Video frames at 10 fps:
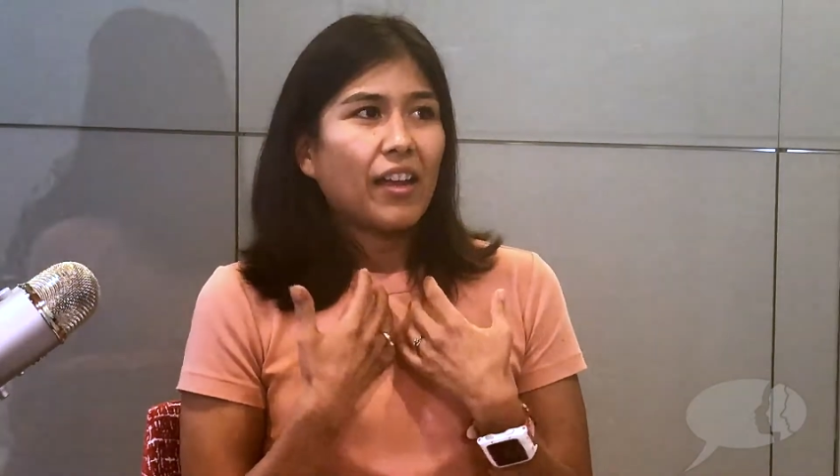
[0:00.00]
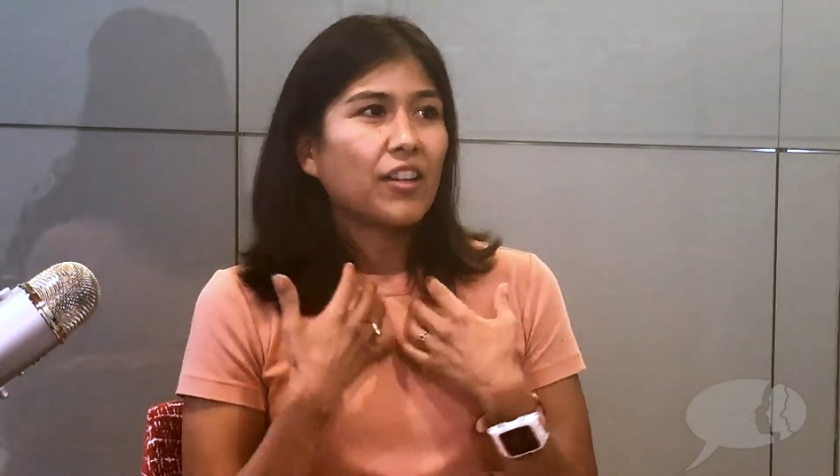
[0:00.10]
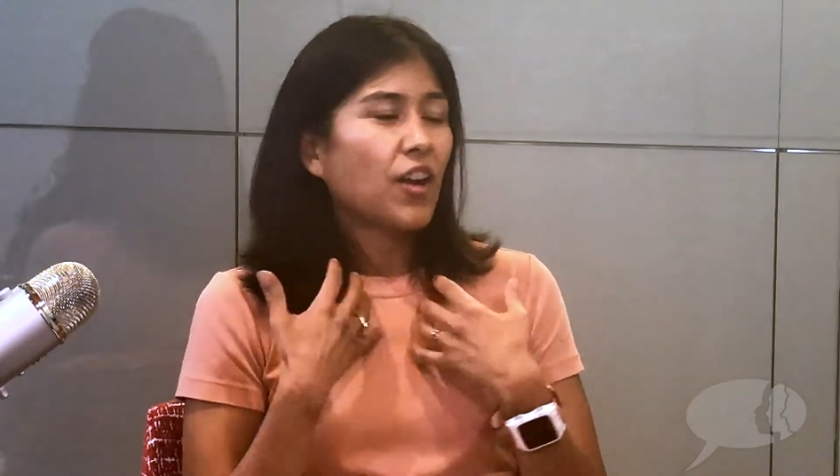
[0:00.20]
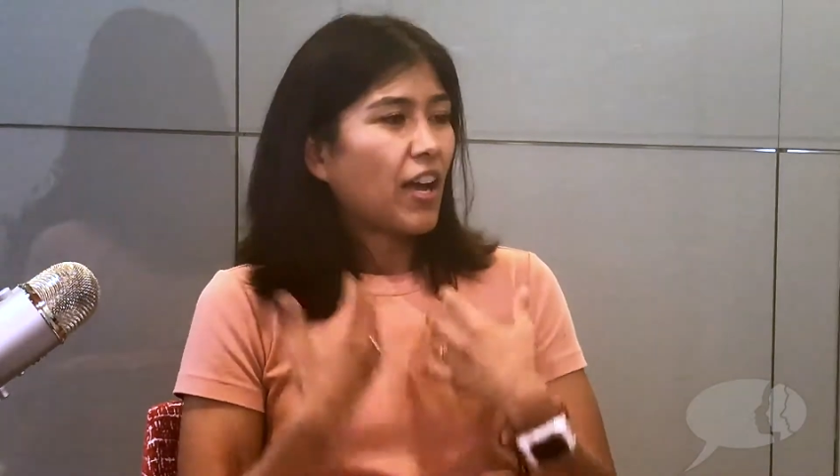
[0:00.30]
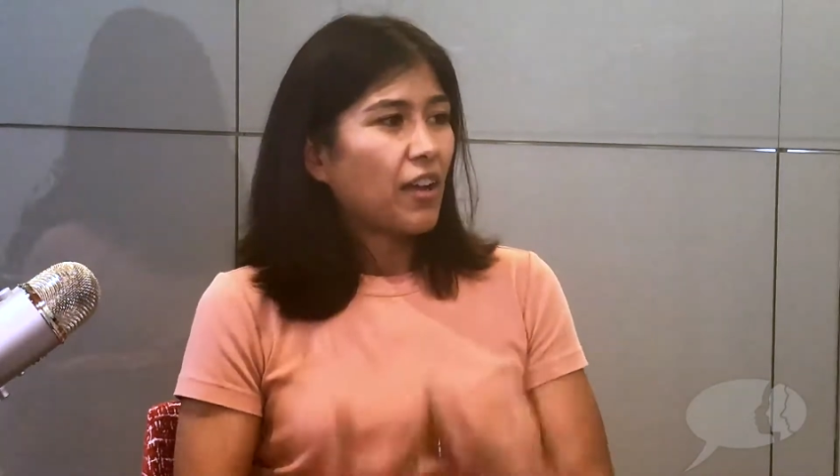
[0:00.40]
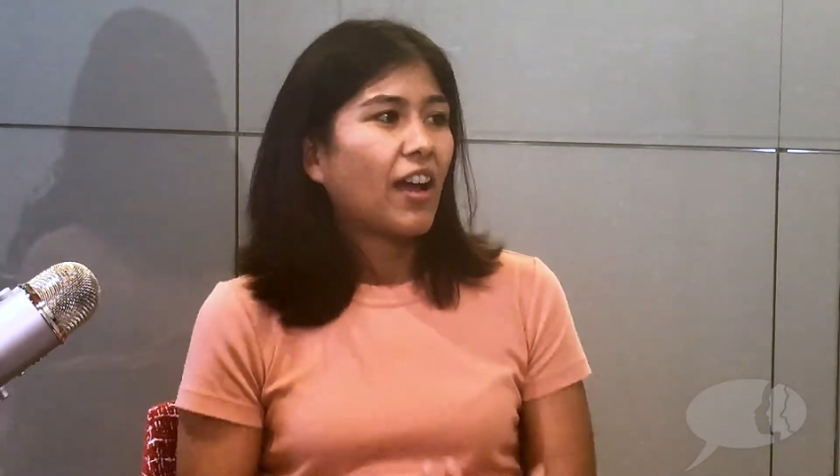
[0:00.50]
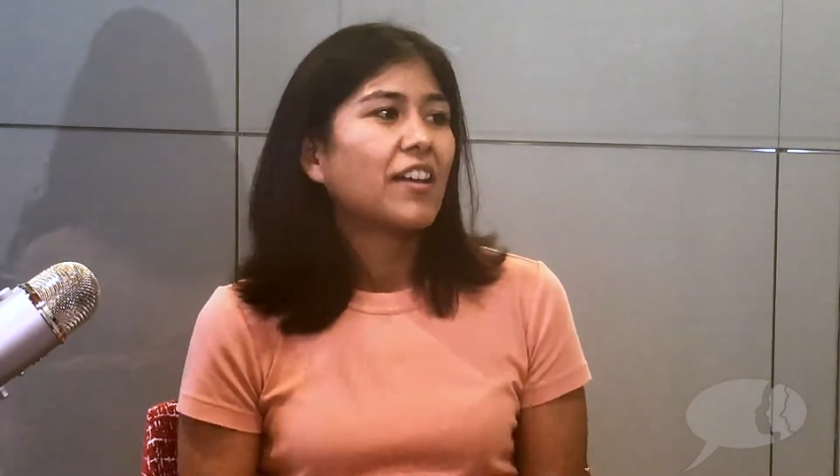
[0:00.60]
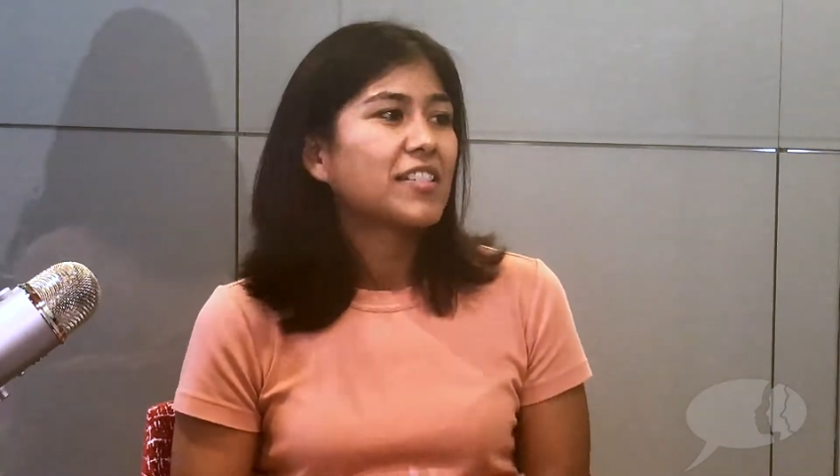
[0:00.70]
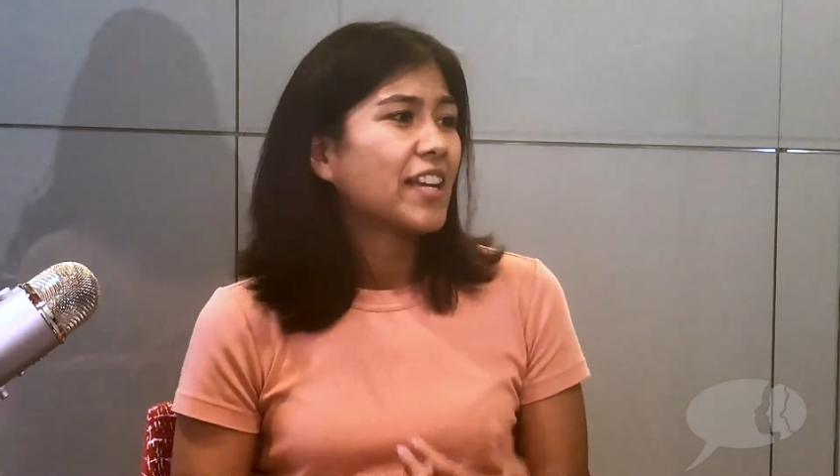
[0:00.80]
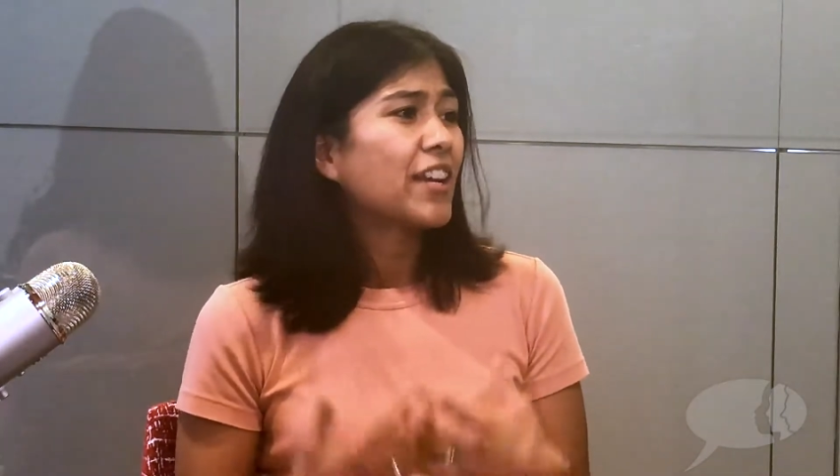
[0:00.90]

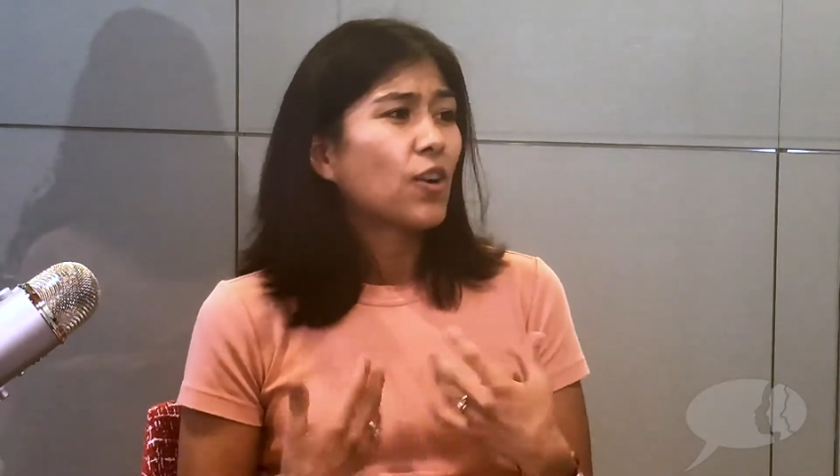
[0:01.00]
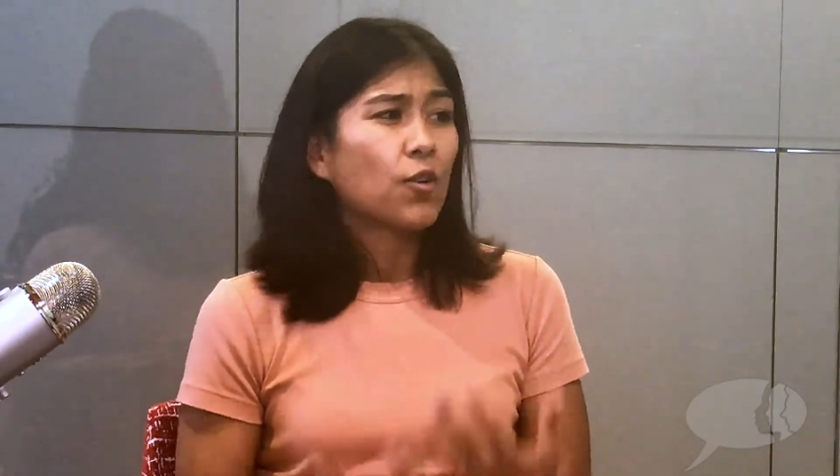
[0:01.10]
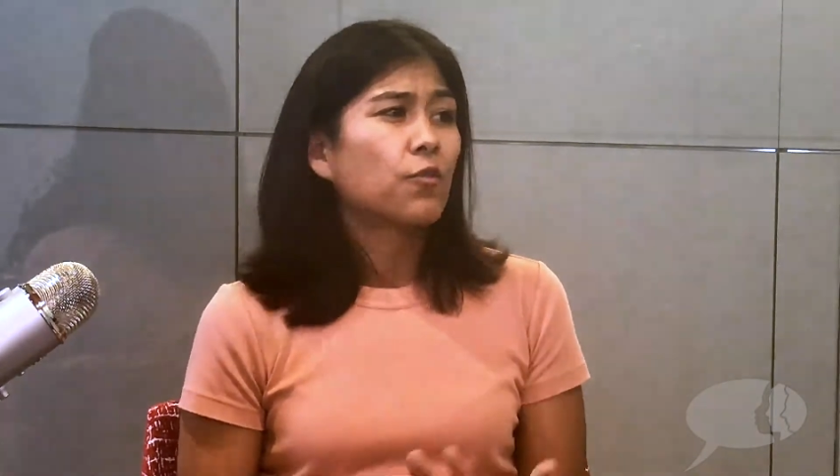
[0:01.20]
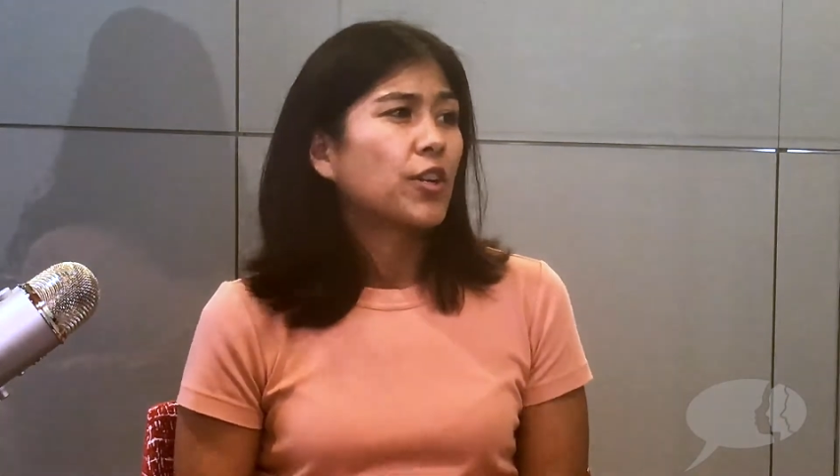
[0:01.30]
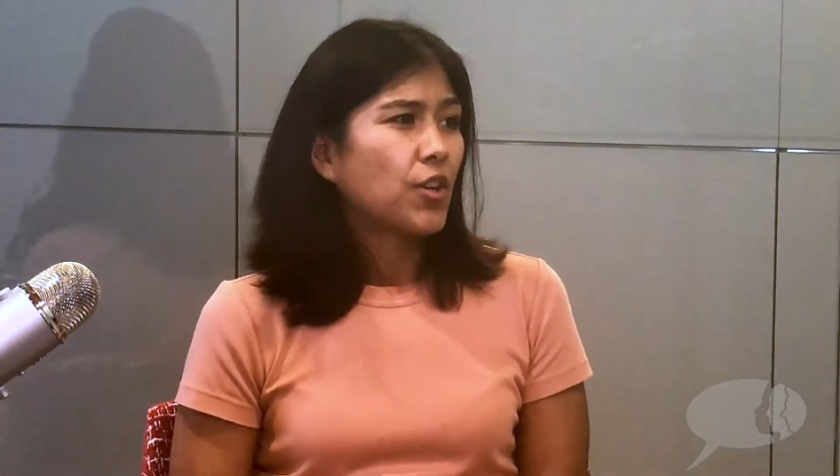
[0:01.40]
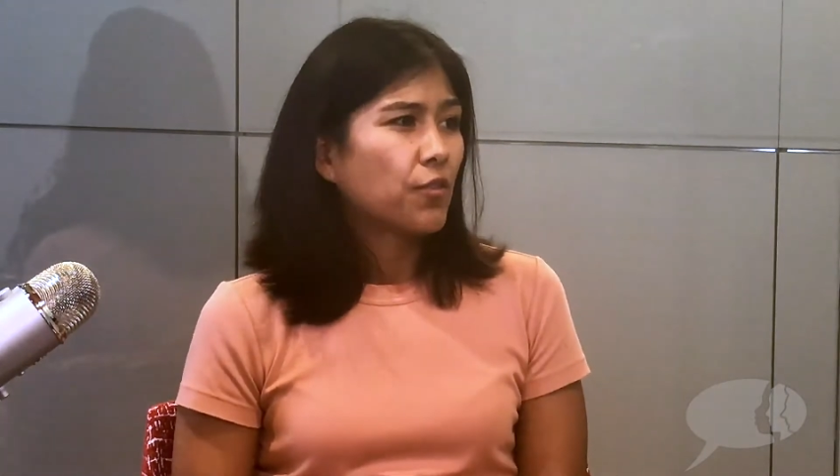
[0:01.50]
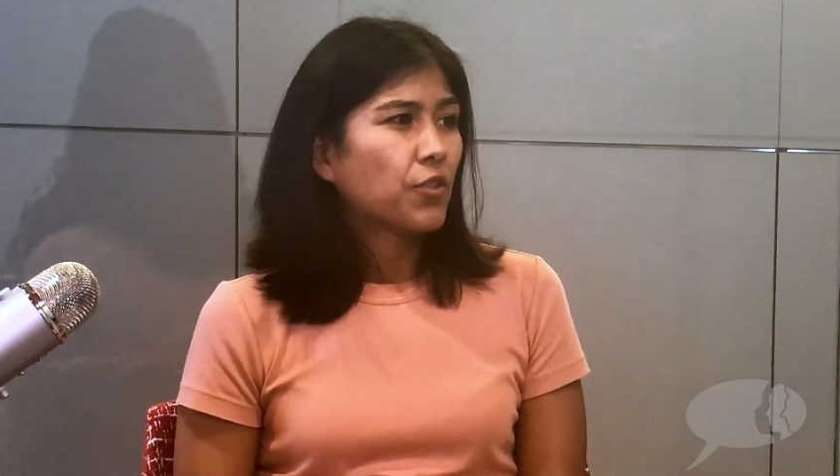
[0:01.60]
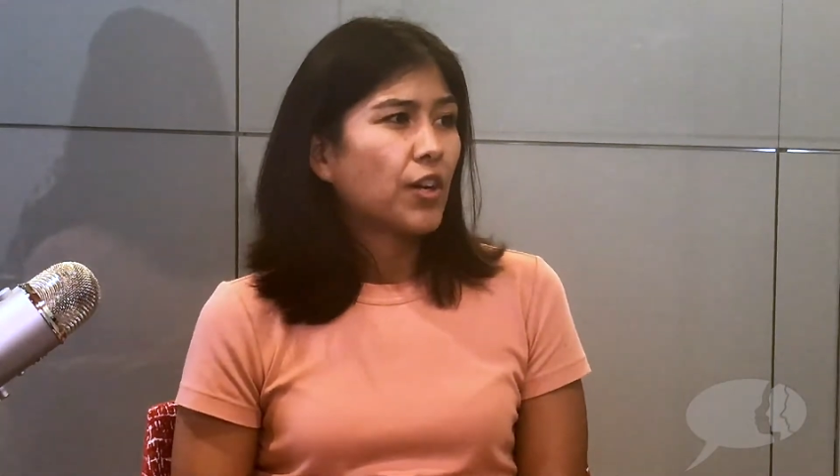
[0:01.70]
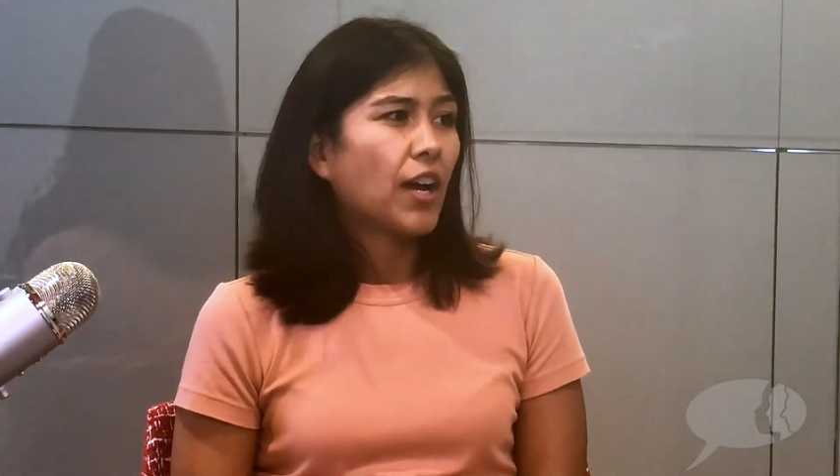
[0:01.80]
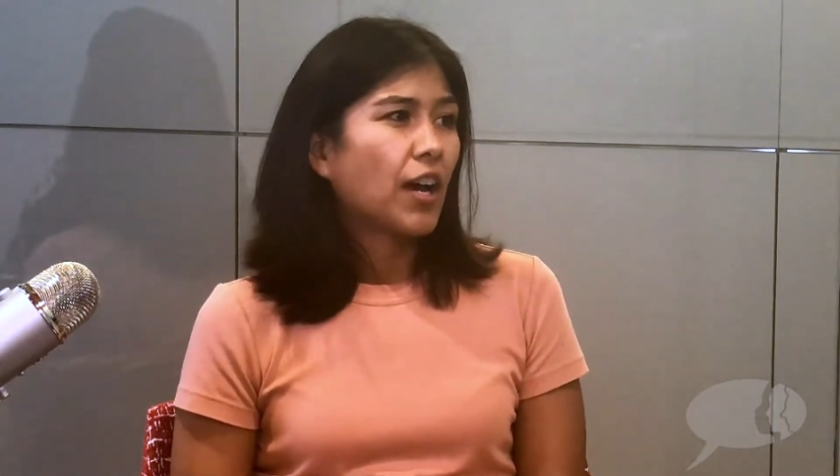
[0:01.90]
I say it over and
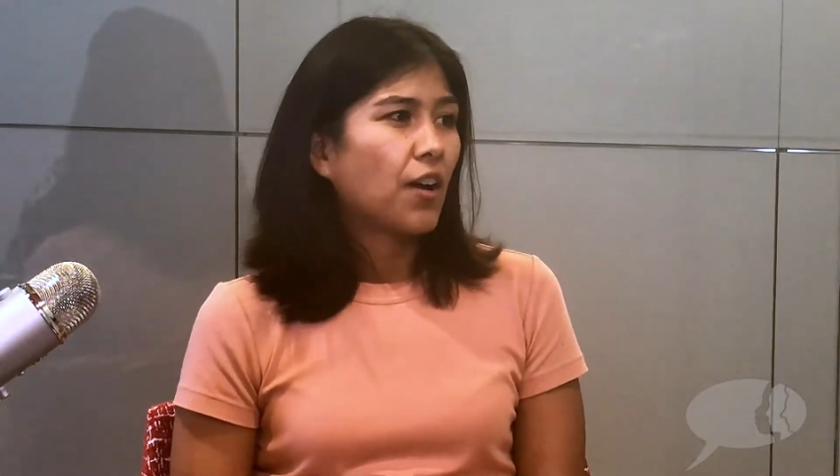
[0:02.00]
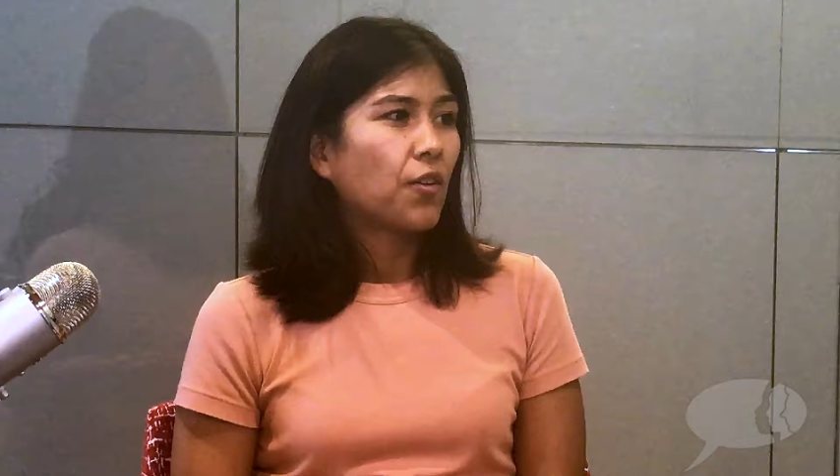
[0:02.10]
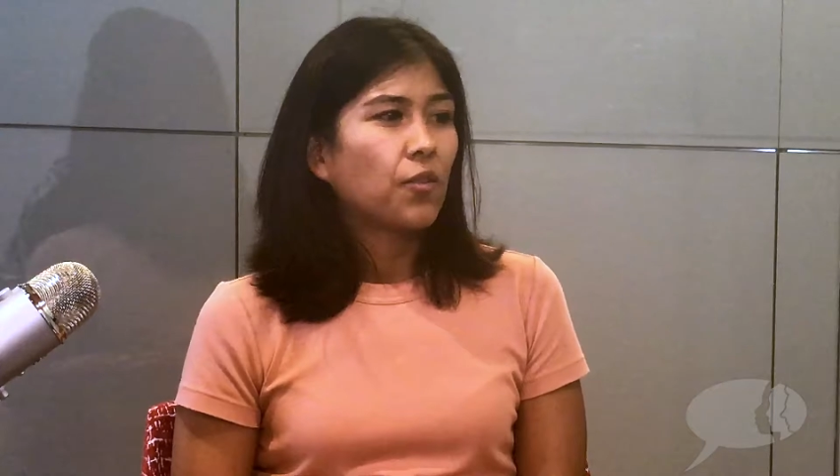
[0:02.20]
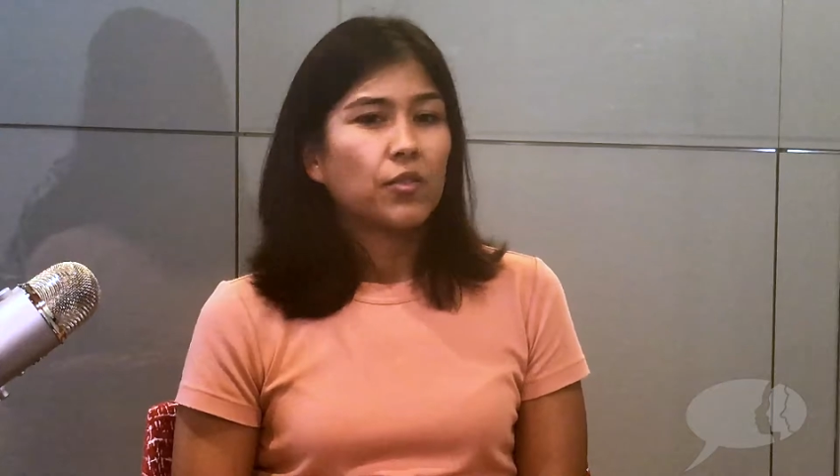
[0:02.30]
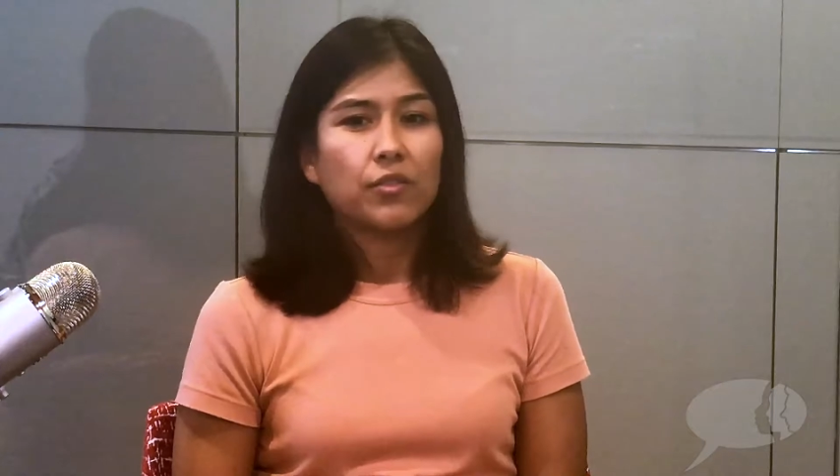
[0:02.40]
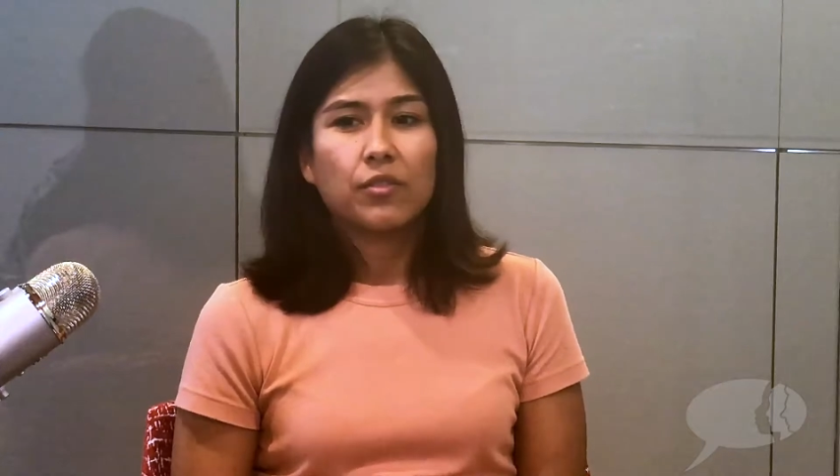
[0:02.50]
over how